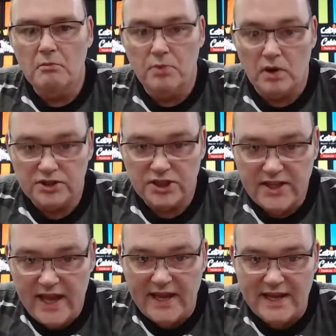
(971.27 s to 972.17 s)
But
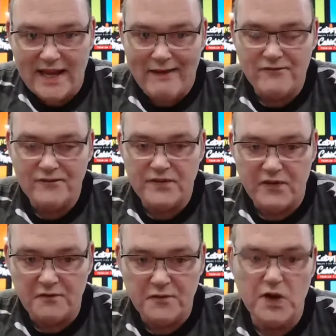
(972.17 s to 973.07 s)
today,
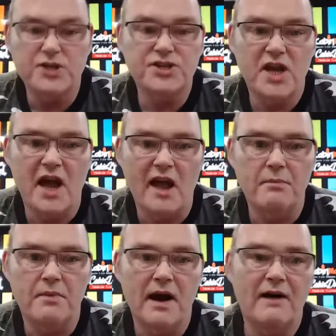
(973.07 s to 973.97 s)
for the first
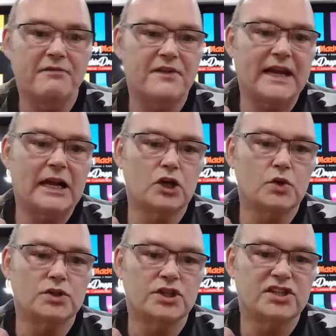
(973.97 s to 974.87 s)
time, I've
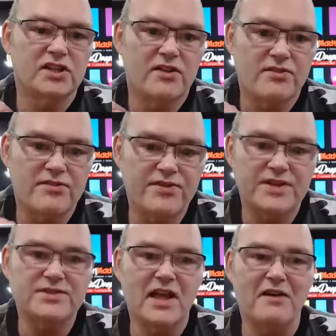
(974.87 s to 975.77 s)
included
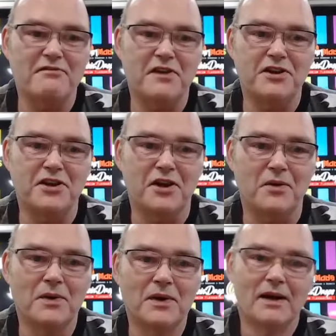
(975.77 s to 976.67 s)
this live
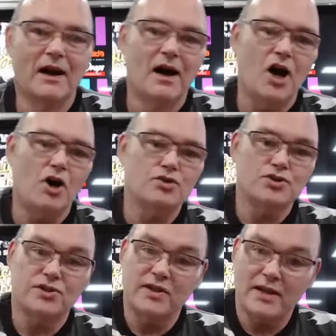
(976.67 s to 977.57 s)
video
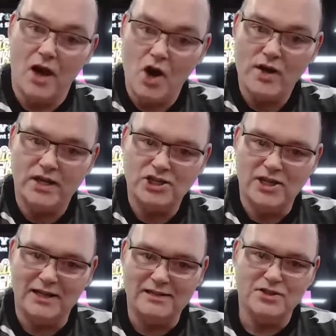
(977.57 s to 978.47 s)
onto the Orchid
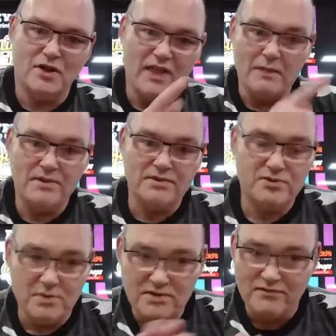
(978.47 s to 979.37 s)
channel. So
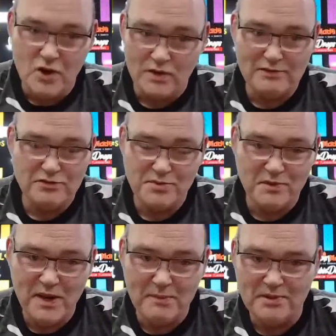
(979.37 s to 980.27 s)
no doubt some of
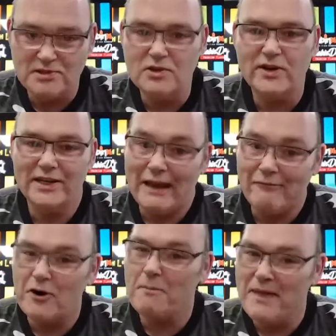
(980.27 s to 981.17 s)
the people that's looking are
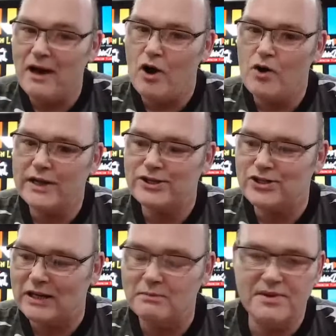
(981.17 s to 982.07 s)
from that Orchid
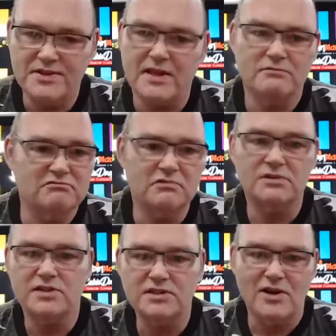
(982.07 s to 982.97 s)
channel. They're saying,
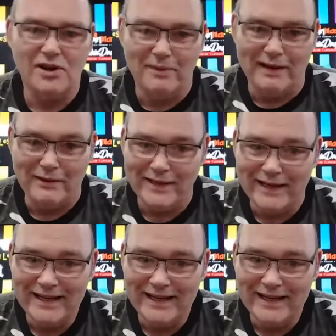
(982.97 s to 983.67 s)
what's this all about?